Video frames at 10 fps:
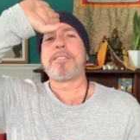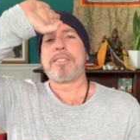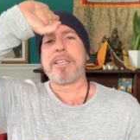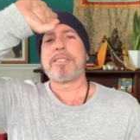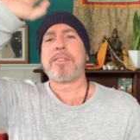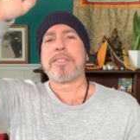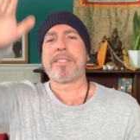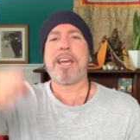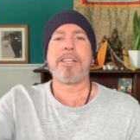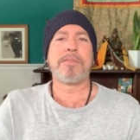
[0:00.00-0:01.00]
6 on the
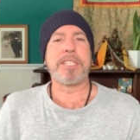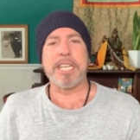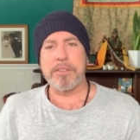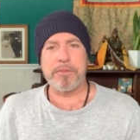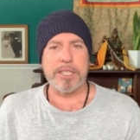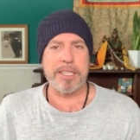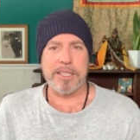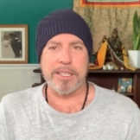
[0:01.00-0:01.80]
scale of the infinite,